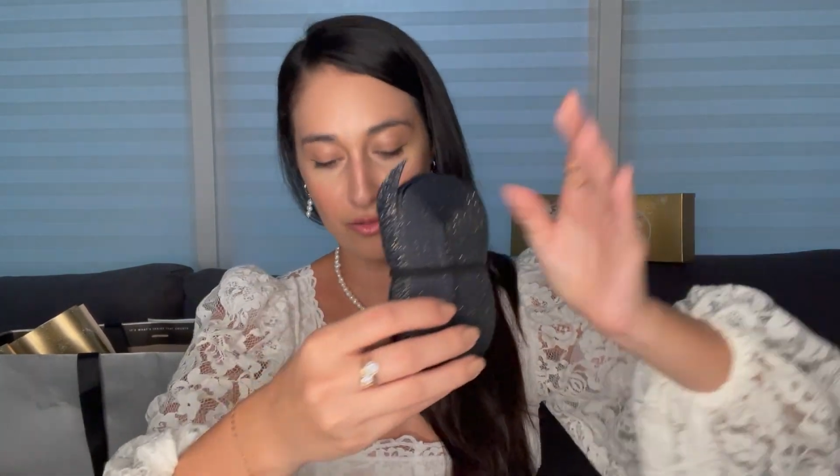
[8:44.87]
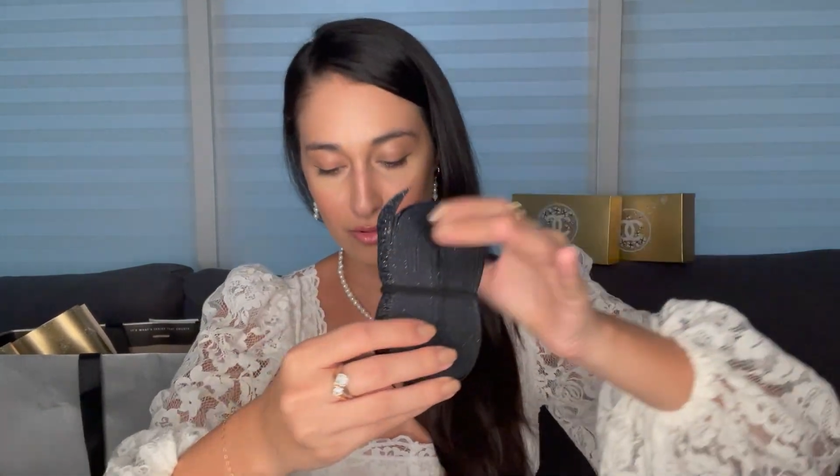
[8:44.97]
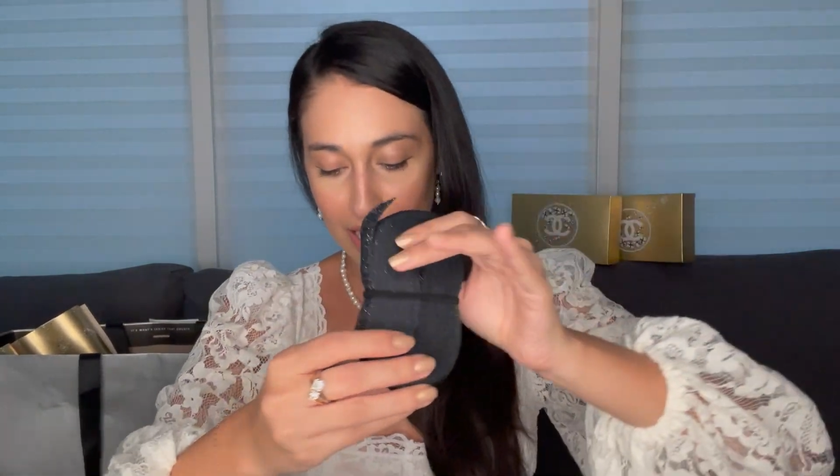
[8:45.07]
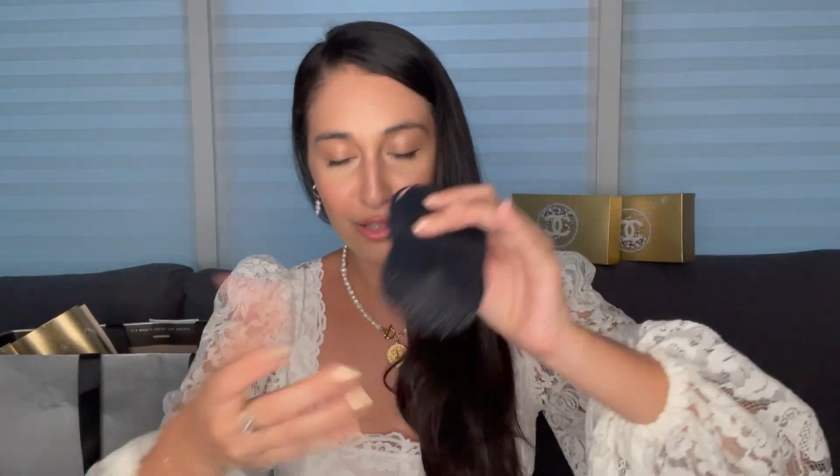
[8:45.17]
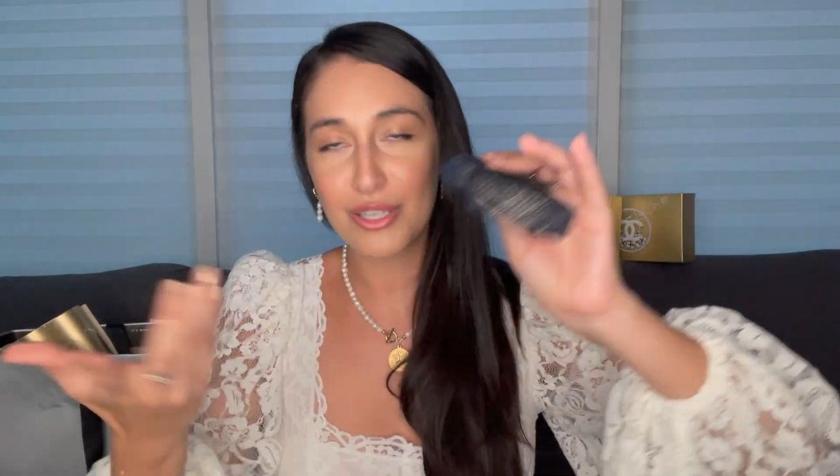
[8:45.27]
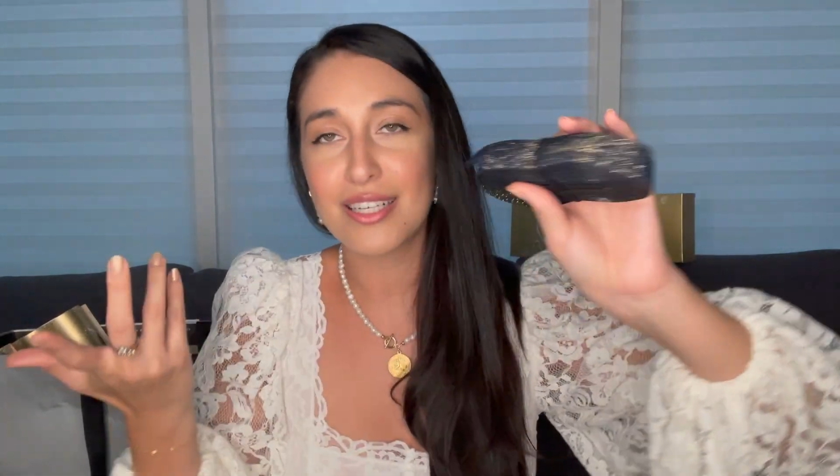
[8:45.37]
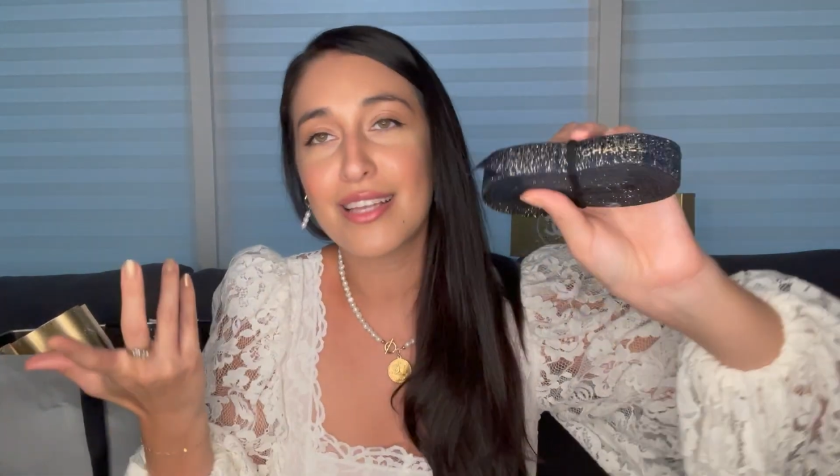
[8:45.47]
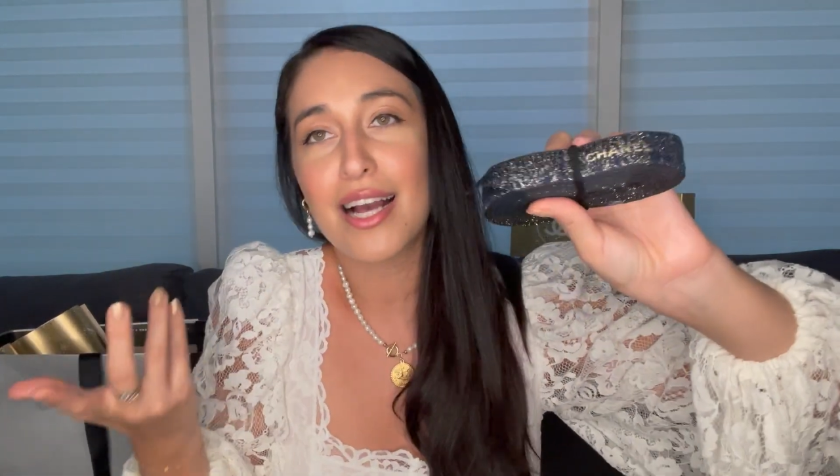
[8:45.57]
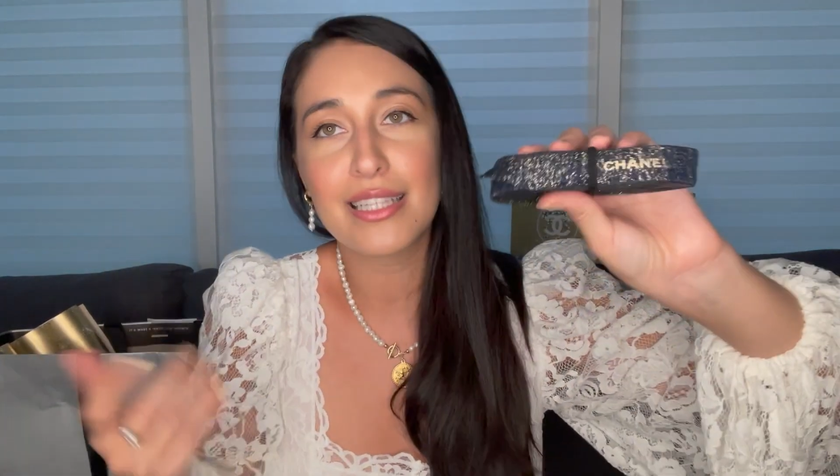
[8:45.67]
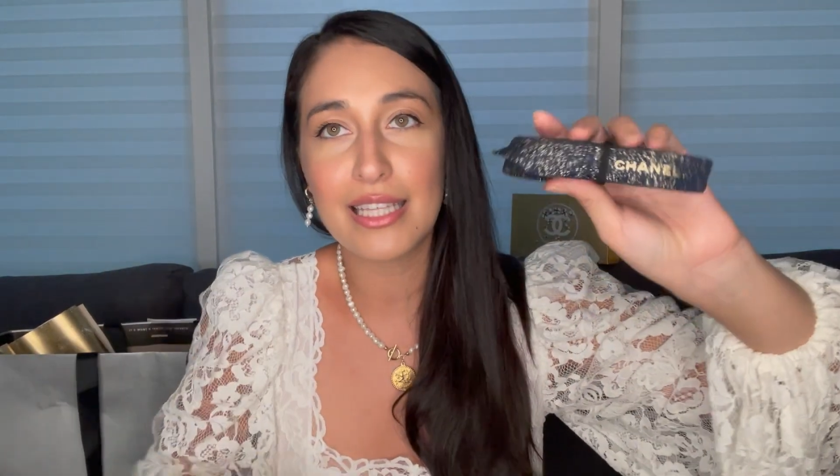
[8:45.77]
they look
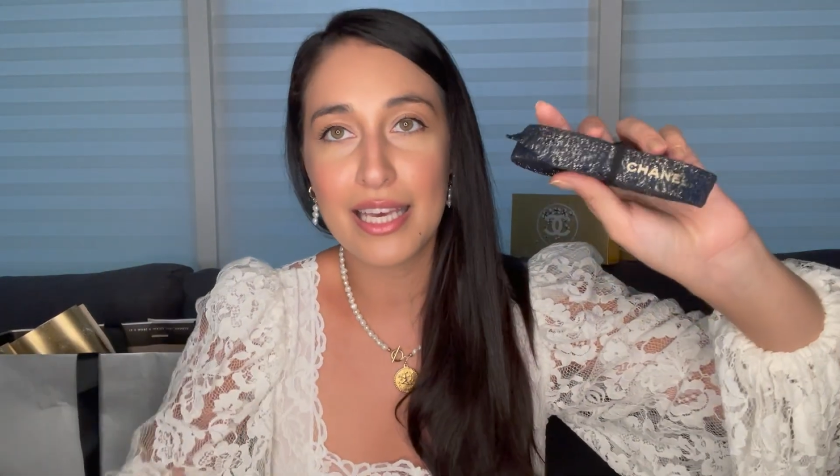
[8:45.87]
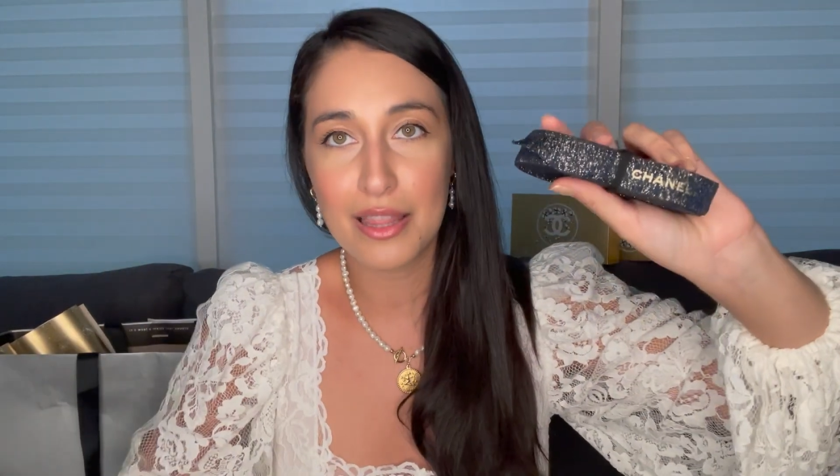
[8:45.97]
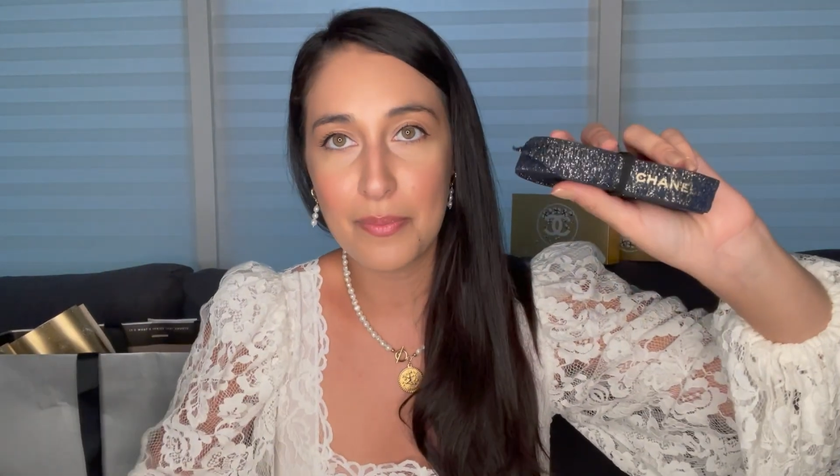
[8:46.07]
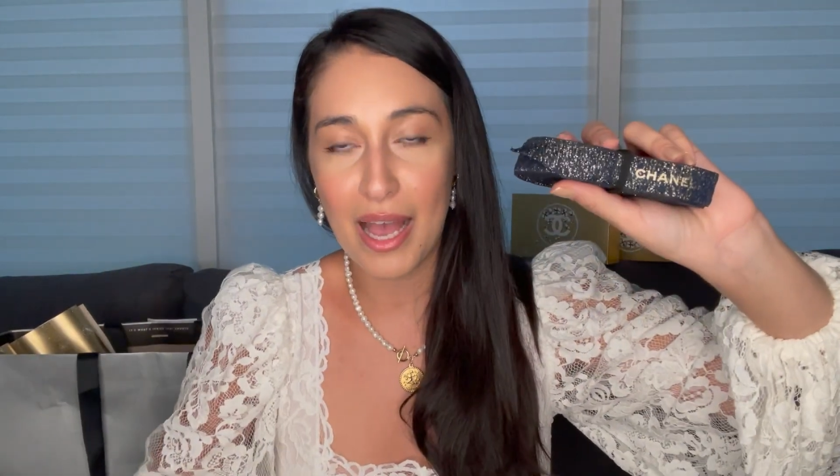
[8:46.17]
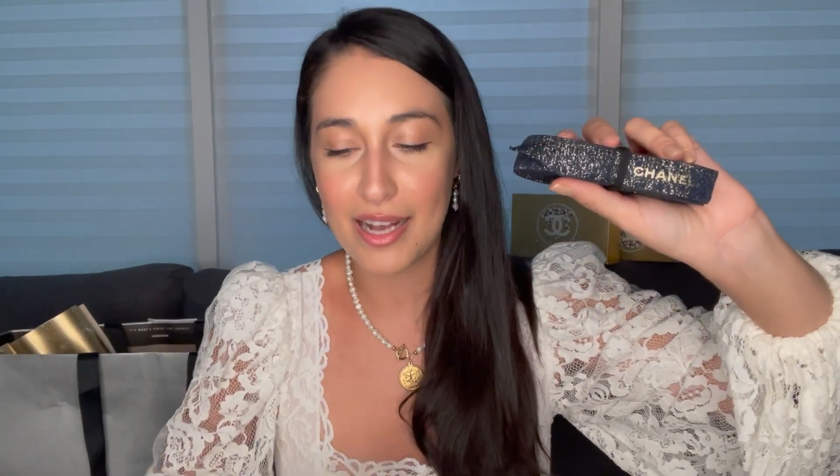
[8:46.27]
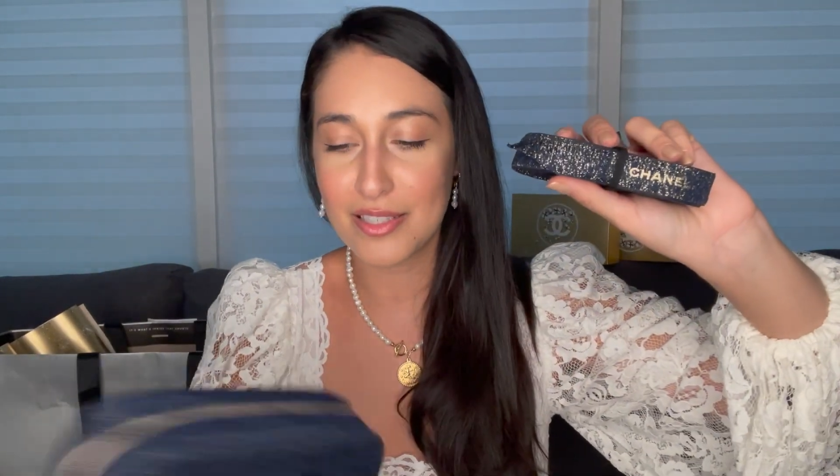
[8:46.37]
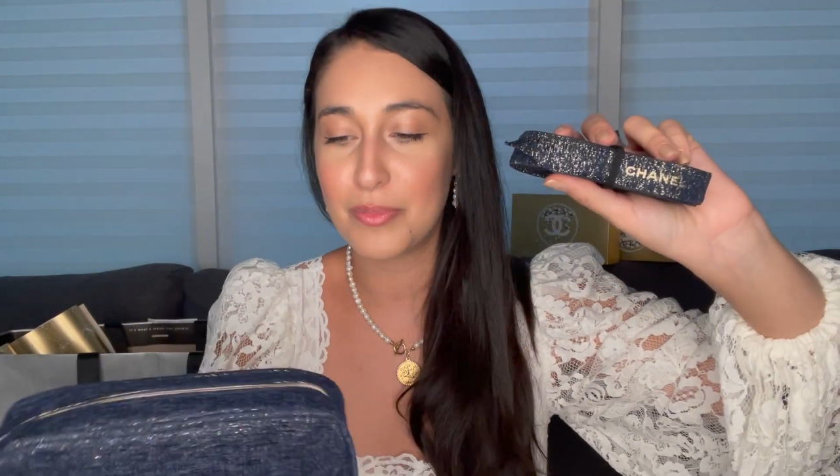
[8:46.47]
exactly like the bags,